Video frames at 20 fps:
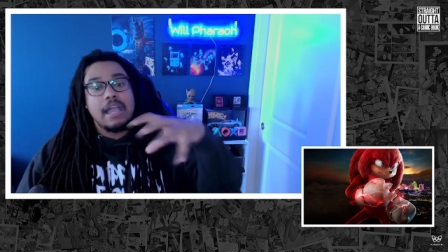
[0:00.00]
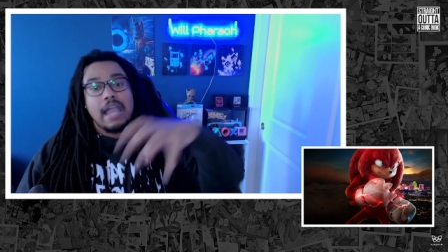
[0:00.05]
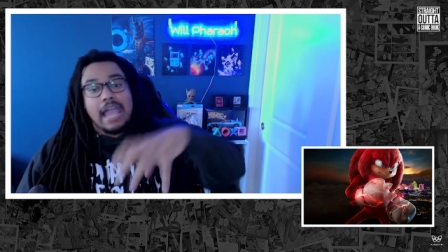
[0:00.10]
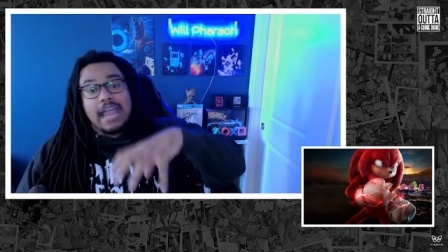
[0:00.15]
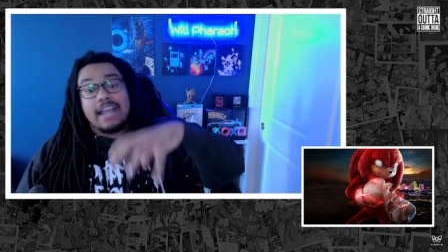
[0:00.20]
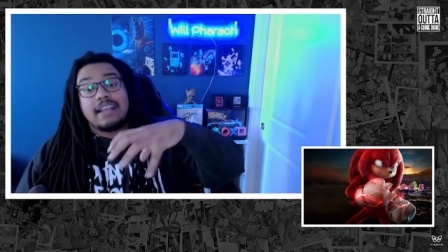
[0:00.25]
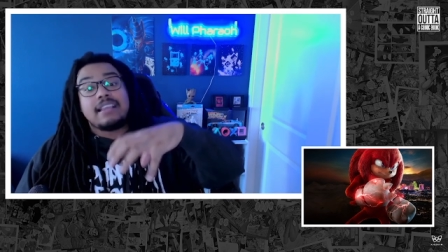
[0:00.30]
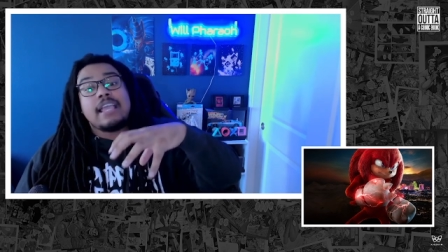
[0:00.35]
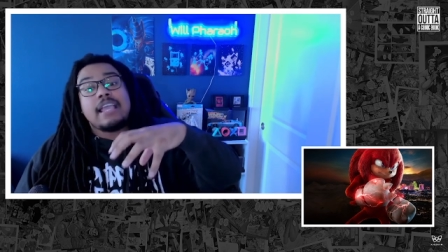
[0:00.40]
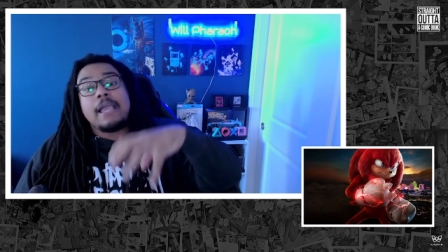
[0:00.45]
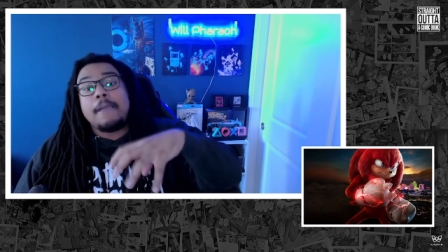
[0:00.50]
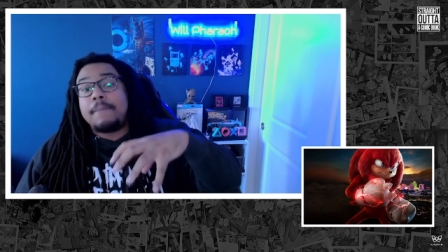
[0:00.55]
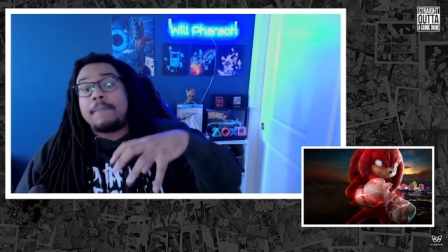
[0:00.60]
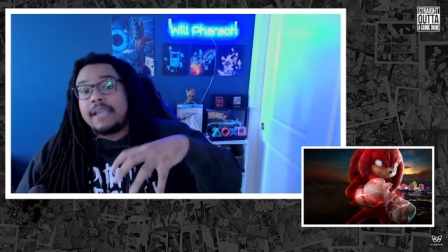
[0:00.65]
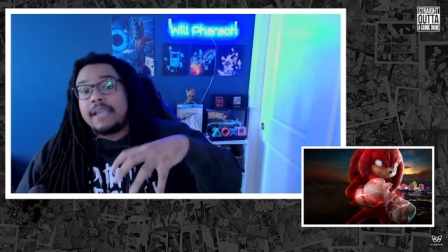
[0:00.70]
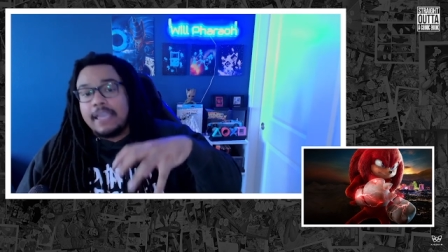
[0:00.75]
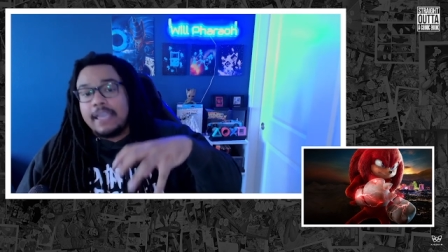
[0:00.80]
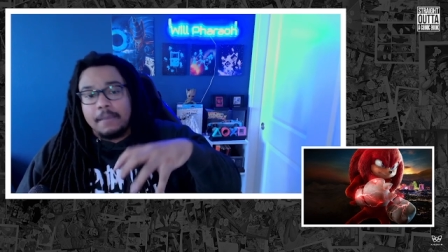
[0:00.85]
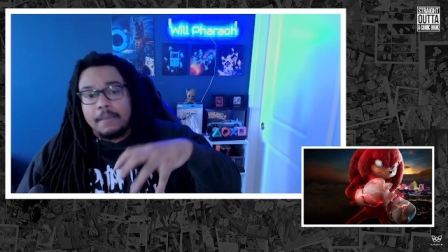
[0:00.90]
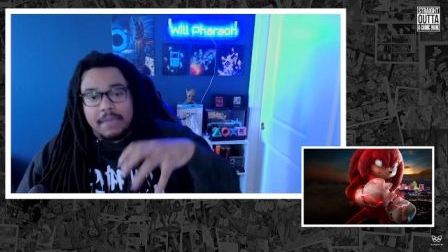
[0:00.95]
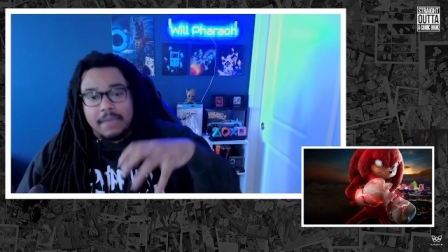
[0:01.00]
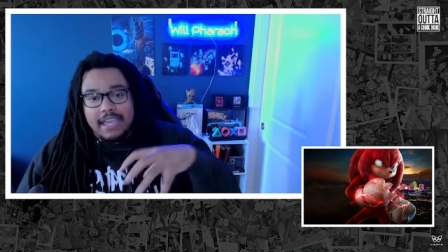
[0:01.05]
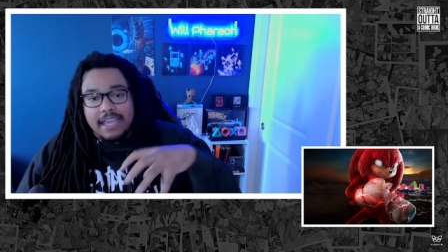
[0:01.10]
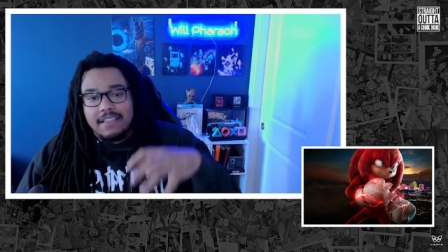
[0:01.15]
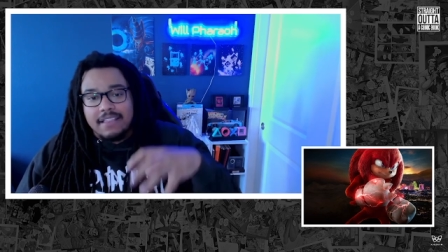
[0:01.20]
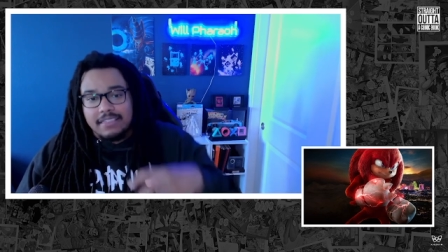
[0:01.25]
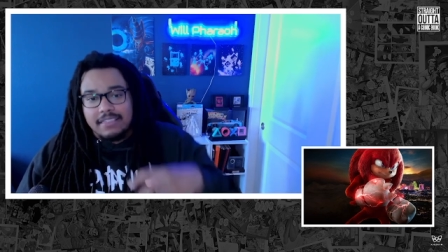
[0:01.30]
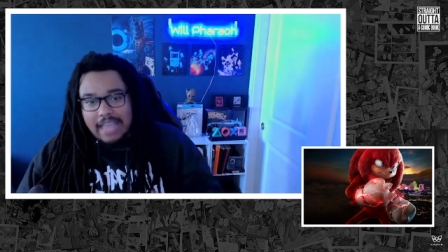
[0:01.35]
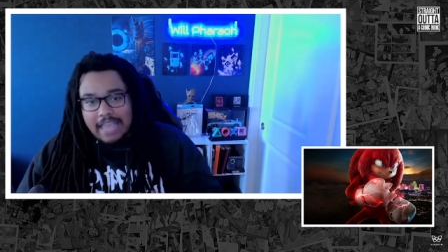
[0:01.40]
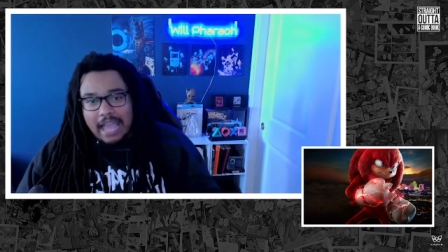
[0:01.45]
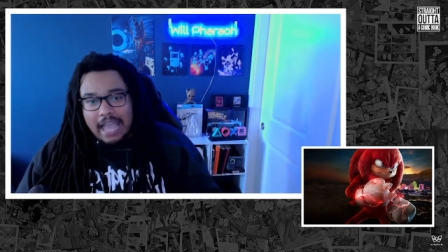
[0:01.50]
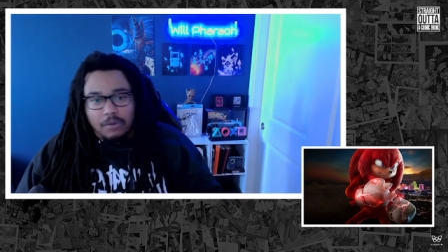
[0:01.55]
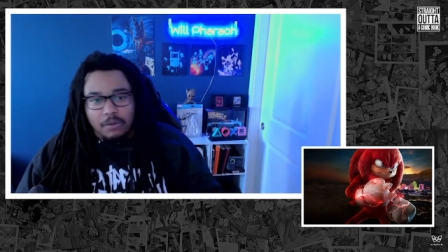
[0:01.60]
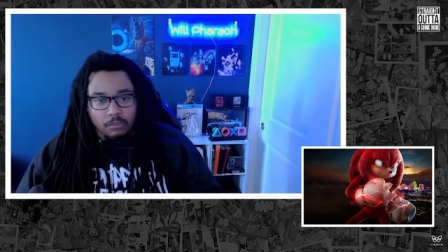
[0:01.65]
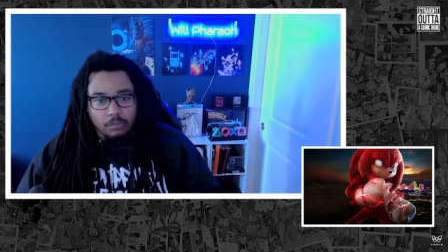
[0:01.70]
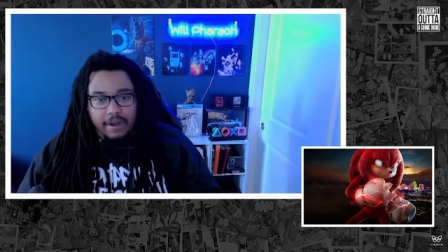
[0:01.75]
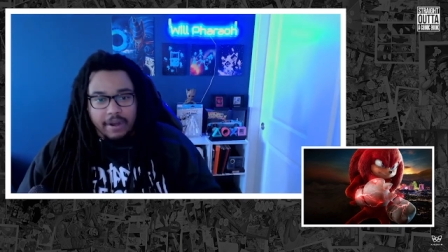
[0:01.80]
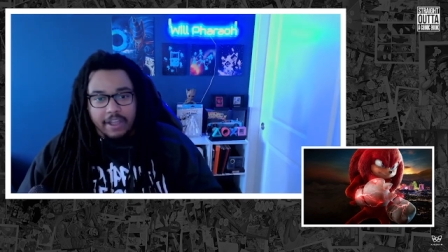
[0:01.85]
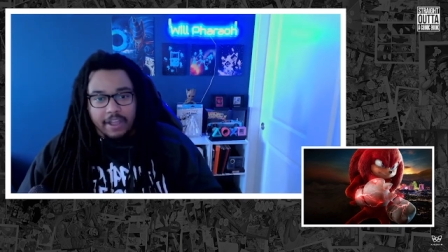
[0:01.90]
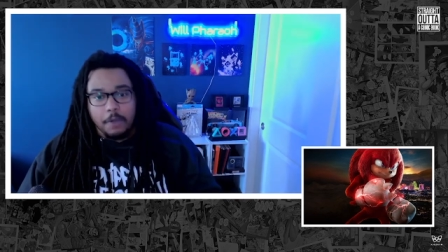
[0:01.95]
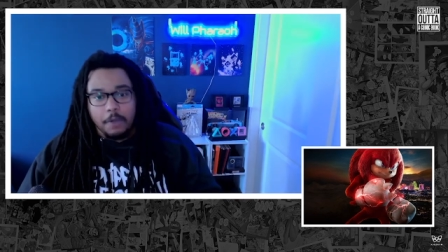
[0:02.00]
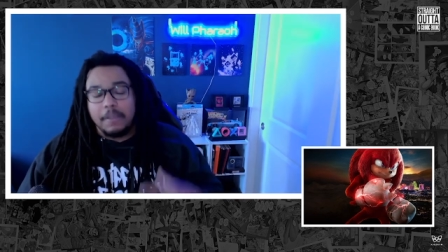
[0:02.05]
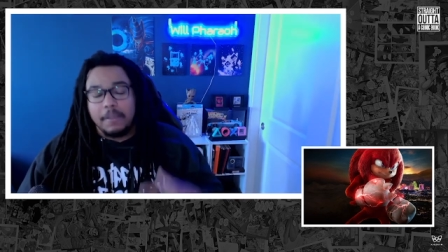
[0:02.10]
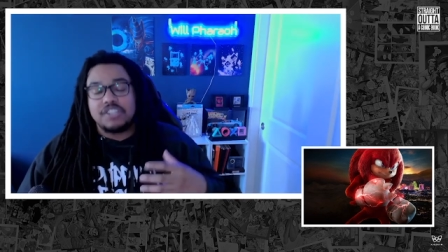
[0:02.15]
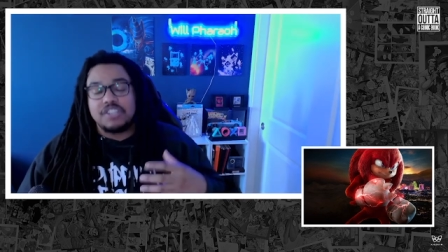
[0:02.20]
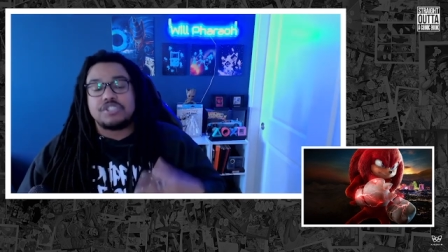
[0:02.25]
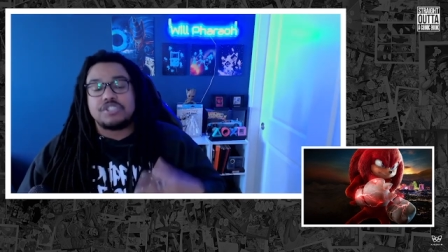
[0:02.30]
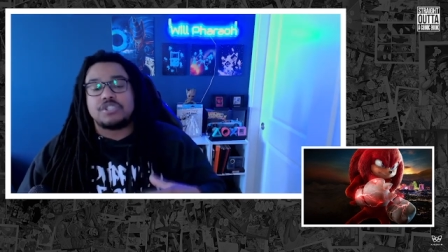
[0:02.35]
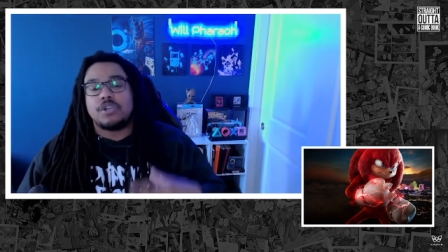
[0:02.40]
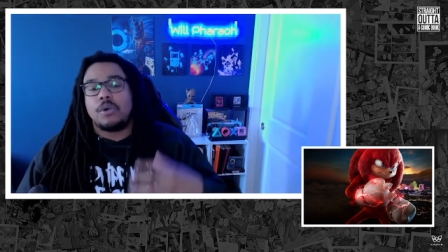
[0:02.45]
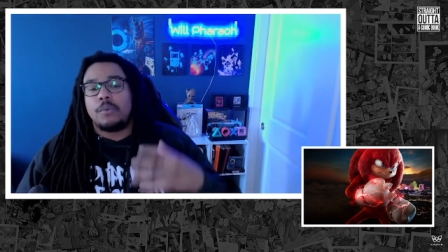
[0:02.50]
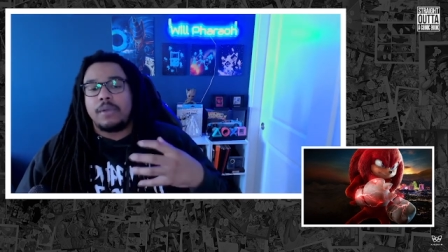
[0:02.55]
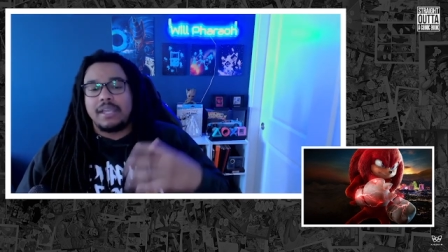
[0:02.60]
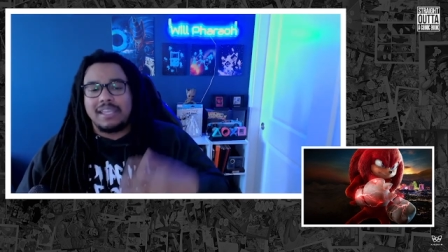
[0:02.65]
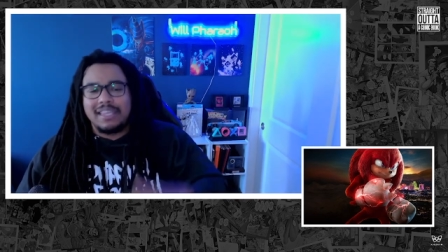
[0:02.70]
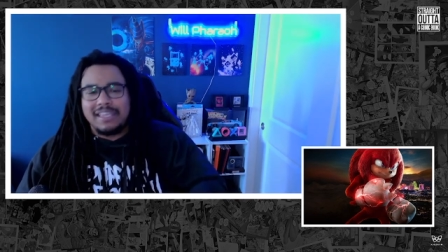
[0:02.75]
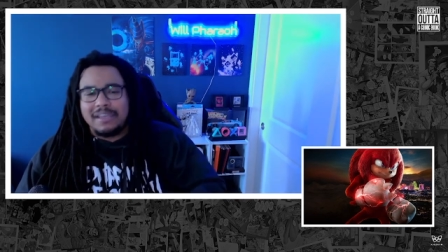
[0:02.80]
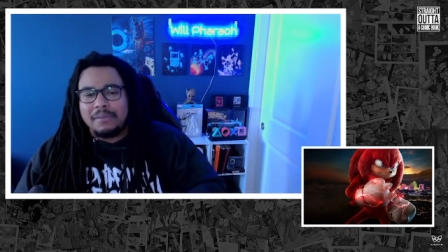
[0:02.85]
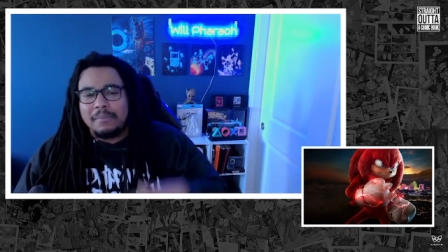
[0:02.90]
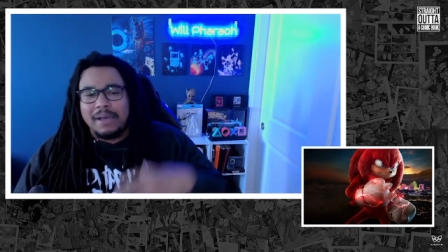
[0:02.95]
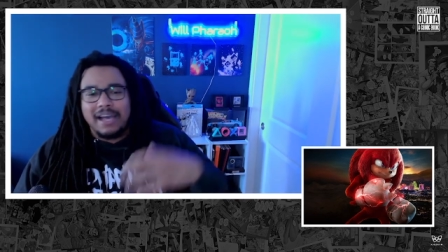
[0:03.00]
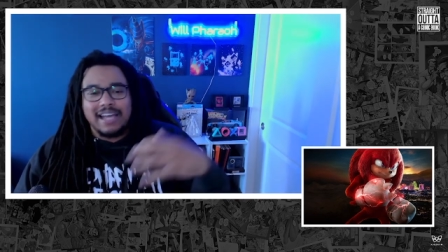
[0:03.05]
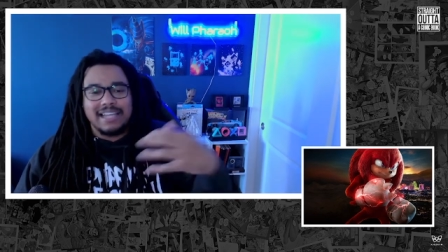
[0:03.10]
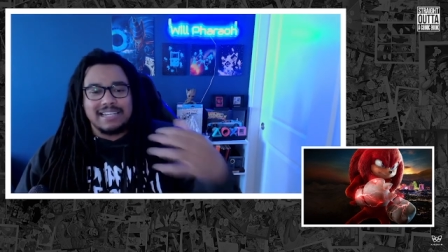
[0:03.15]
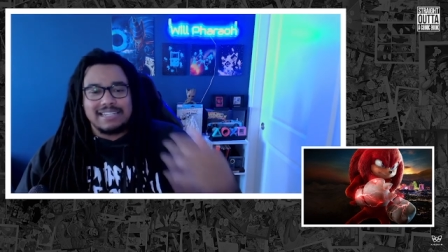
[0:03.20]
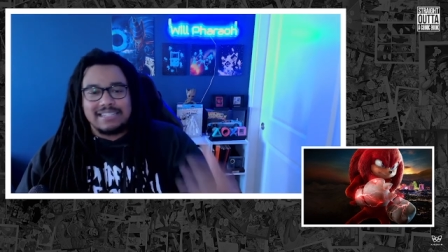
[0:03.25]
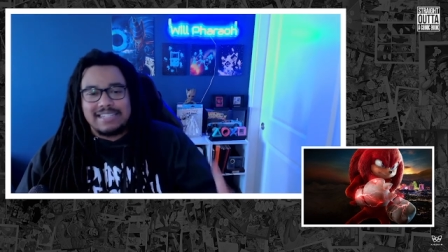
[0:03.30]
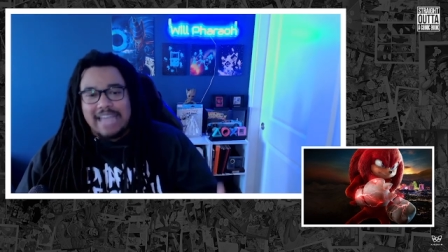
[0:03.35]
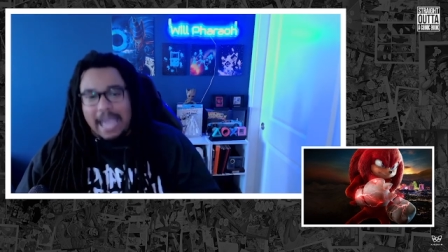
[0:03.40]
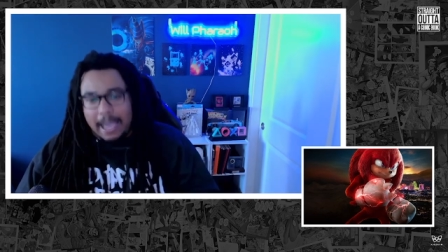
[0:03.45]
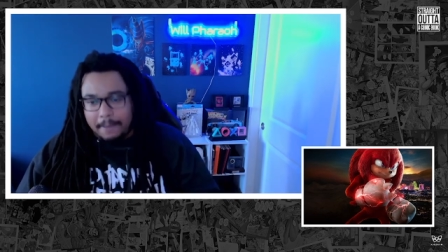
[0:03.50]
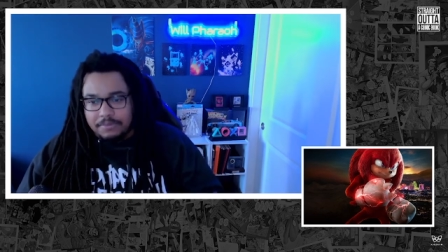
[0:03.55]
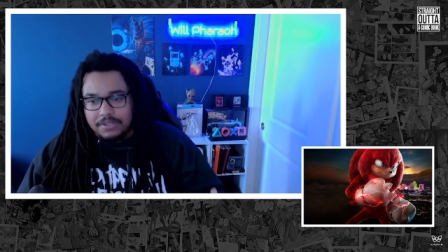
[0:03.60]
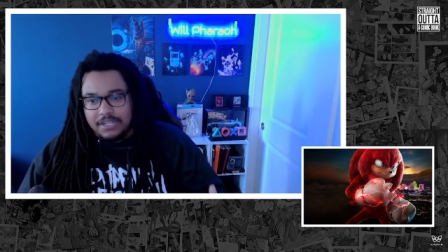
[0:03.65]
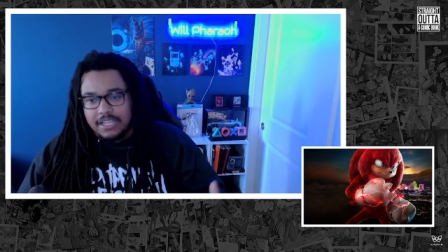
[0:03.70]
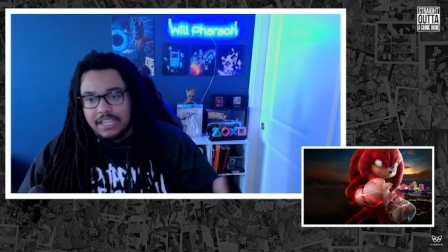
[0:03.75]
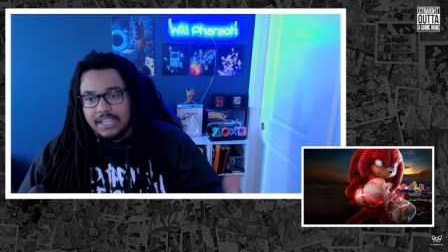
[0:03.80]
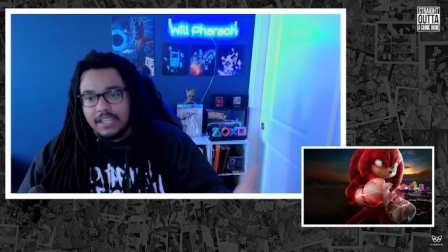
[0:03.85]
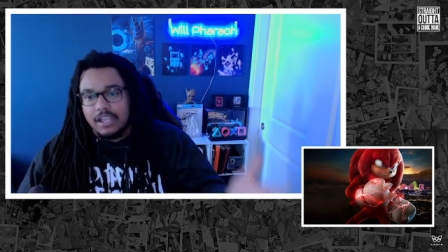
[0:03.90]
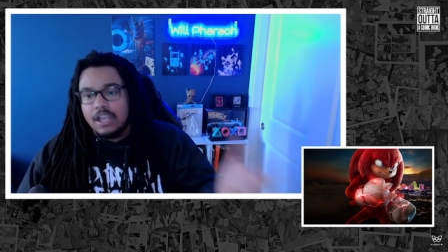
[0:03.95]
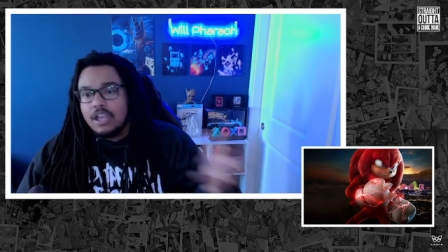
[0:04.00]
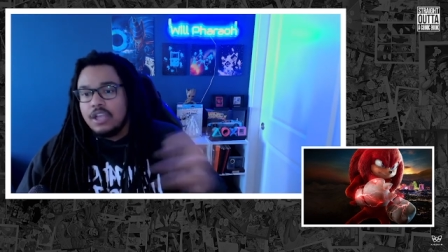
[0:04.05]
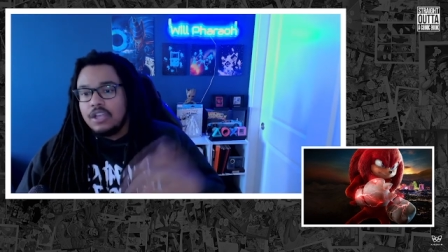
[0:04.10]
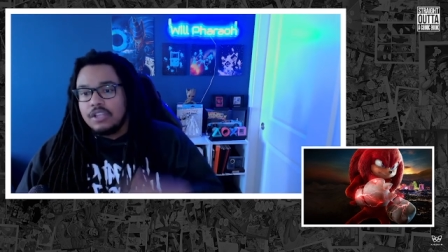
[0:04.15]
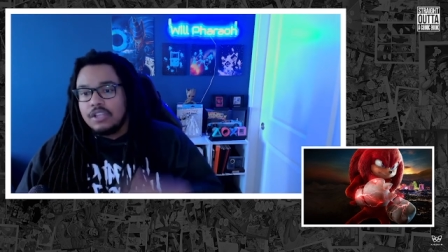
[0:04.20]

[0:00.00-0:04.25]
and keeping him in that realm and showing him adapting